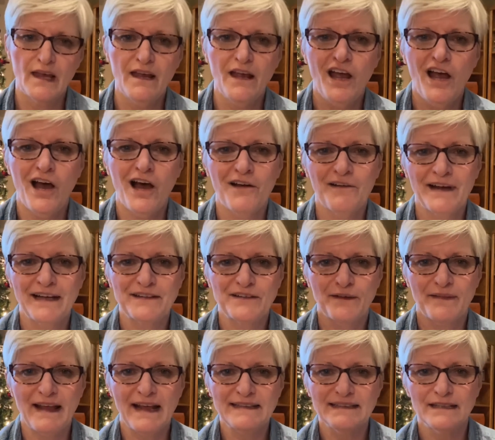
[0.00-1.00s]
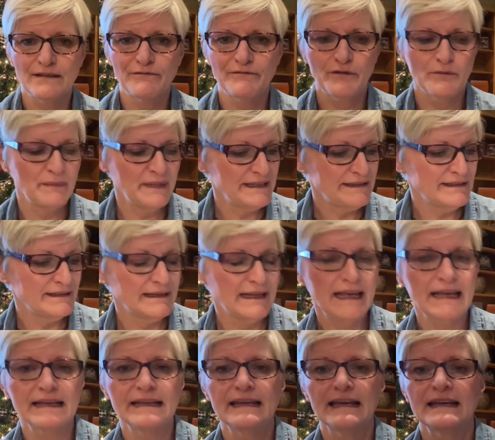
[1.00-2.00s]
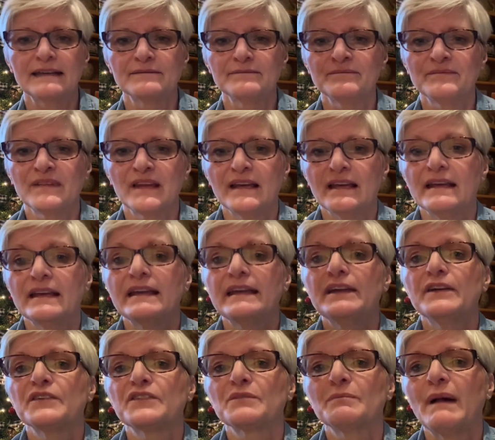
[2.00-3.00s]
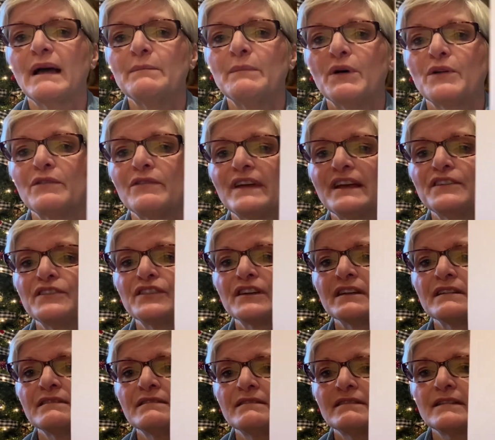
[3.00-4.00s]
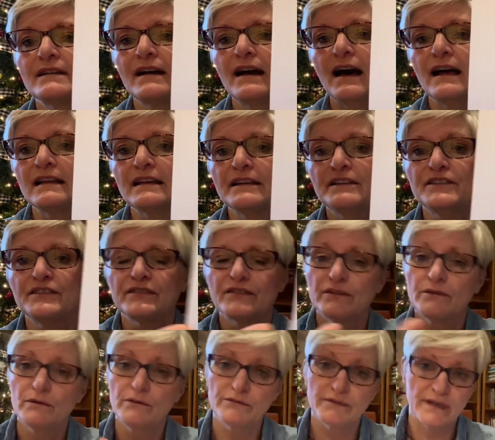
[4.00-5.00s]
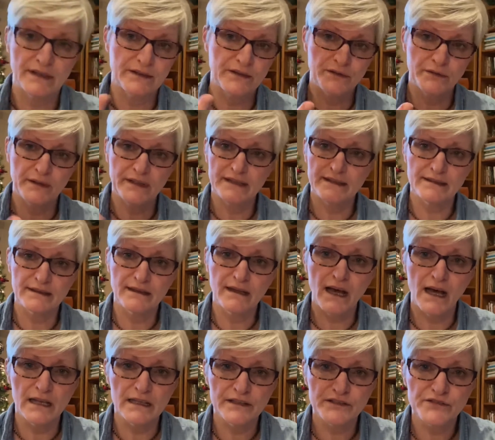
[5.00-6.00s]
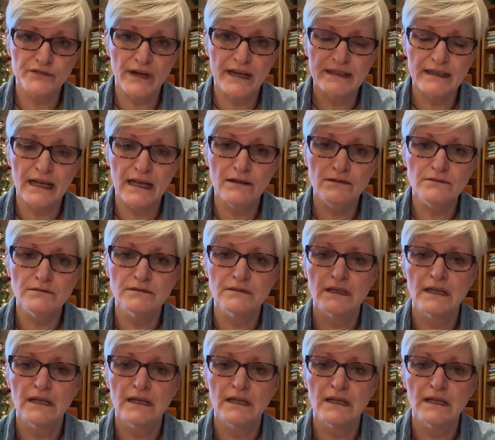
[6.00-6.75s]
All right, so that's it for me today. Again, here's my motivation: college I've got two kids in college right now.